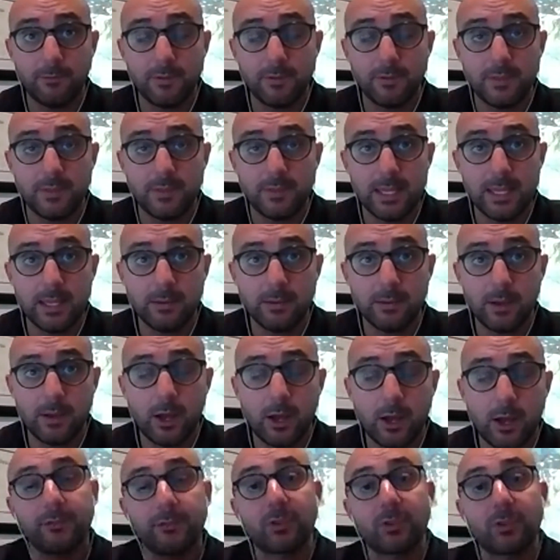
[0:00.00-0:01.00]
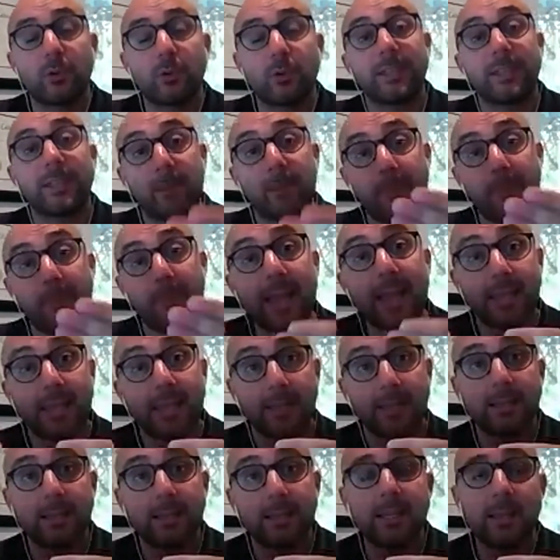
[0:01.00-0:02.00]
on the end of
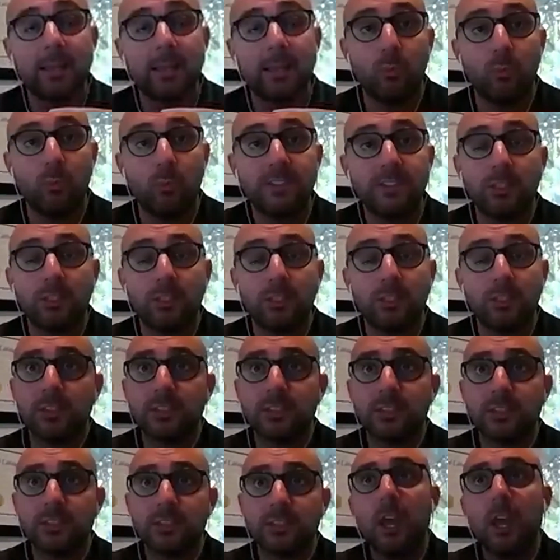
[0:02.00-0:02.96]
on sort of like the back end.